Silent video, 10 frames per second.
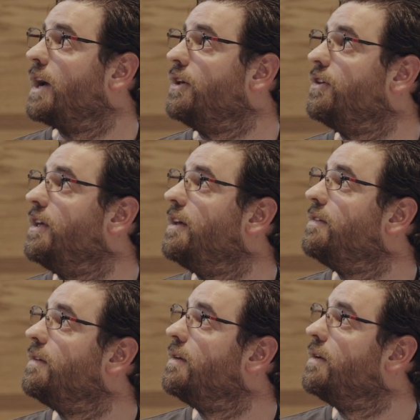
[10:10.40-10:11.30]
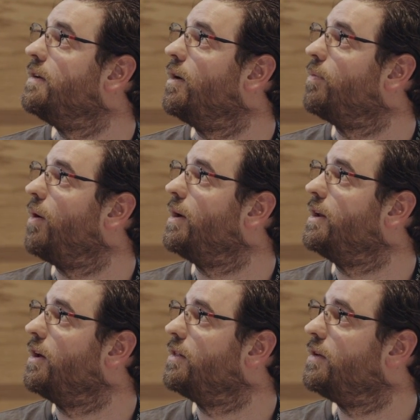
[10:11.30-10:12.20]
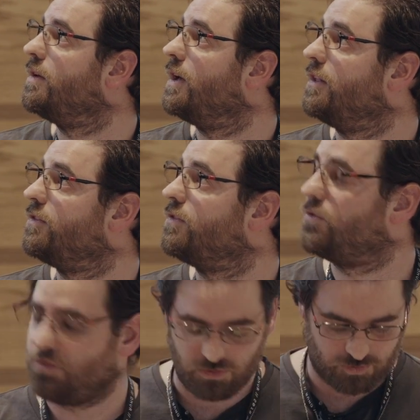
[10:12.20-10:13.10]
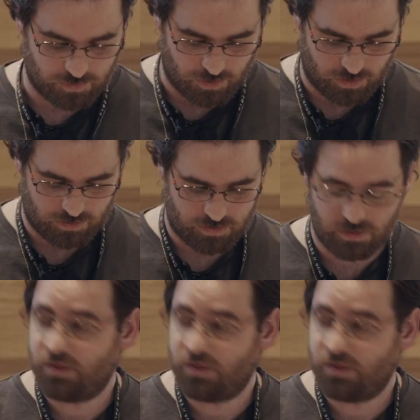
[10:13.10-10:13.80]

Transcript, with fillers: Can you see this? No, probably not. It's too small.